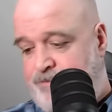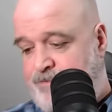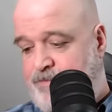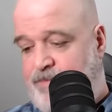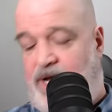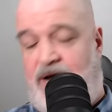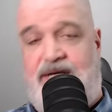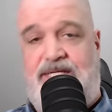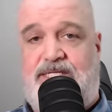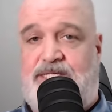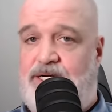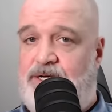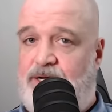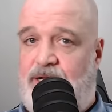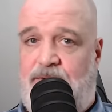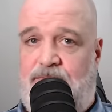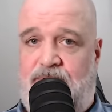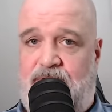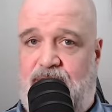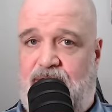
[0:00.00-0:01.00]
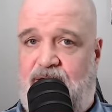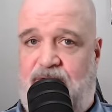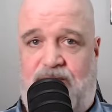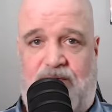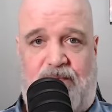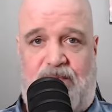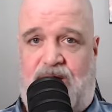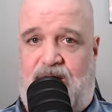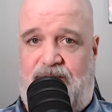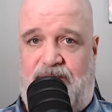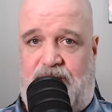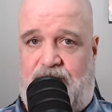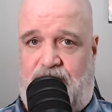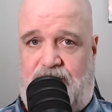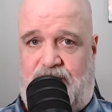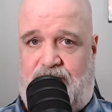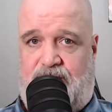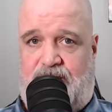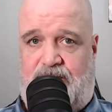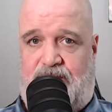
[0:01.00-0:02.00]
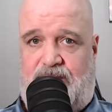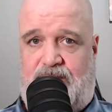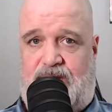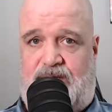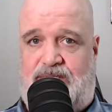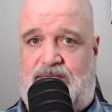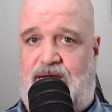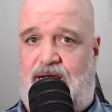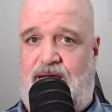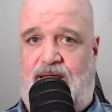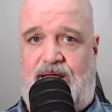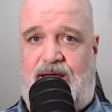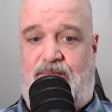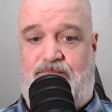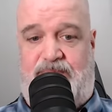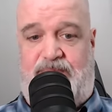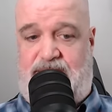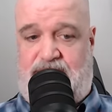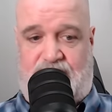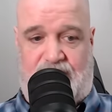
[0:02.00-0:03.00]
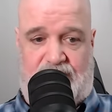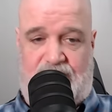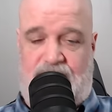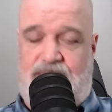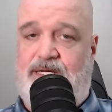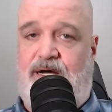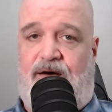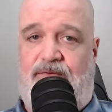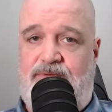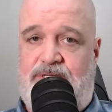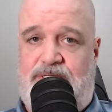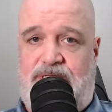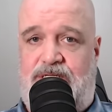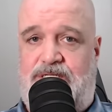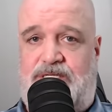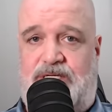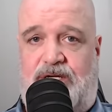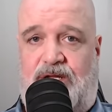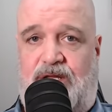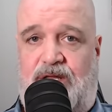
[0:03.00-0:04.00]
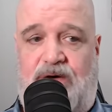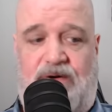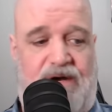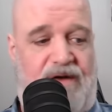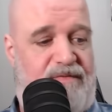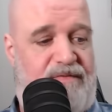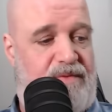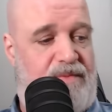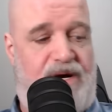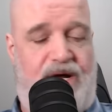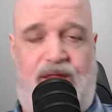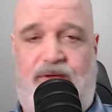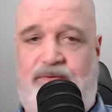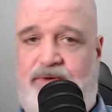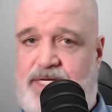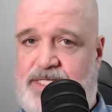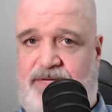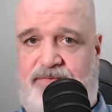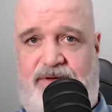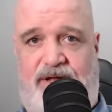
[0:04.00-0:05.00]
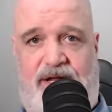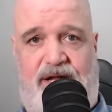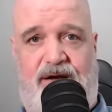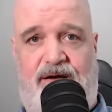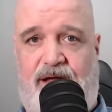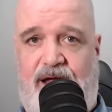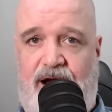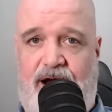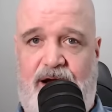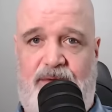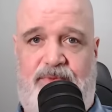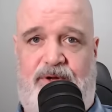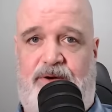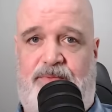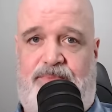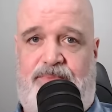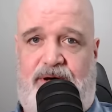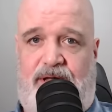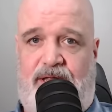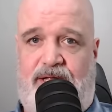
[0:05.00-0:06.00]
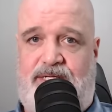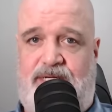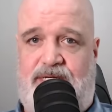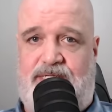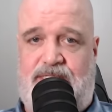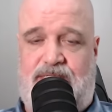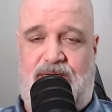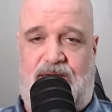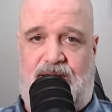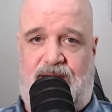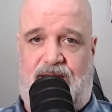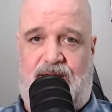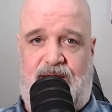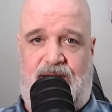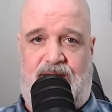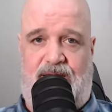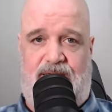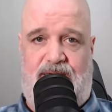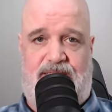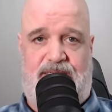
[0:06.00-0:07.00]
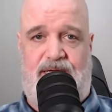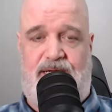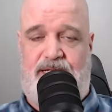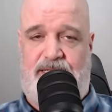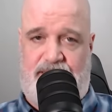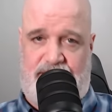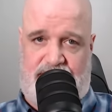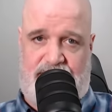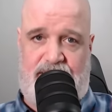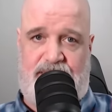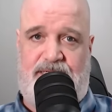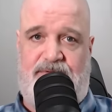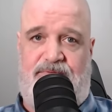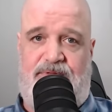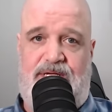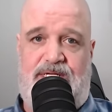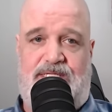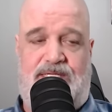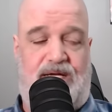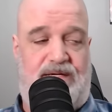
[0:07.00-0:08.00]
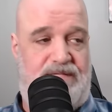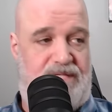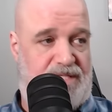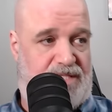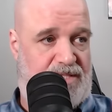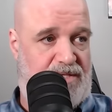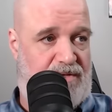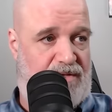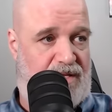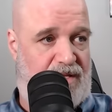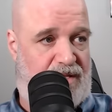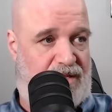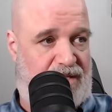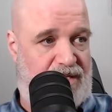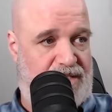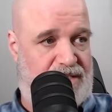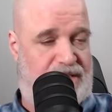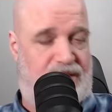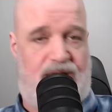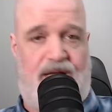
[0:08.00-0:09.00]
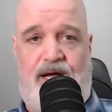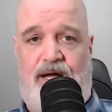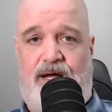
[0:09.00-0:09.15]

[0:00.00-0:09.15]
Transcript: I certainly wouldn't give her my vote. I'll tell you that based on this conversation alone, never mind the rest of it. I don't care about her politics in the sense of this. I just know that this